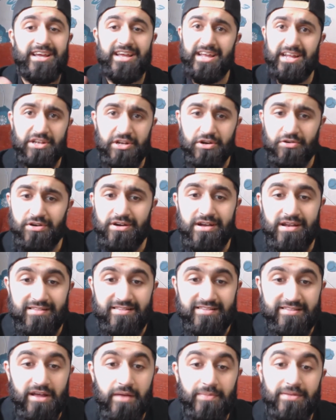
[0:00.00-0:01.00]
ignorant
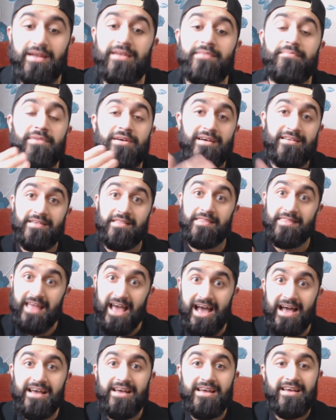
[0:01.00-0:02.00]
and stubborn, and because of
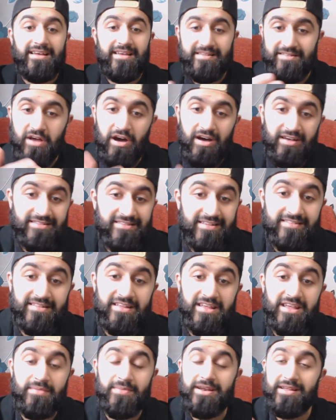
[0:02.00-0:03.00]
that he's cost his
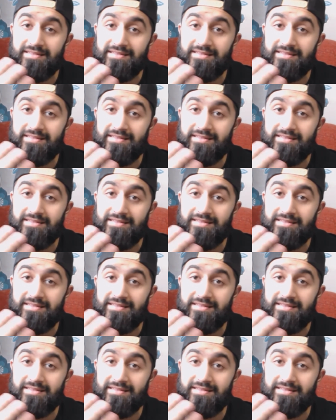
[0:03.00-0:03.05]
team,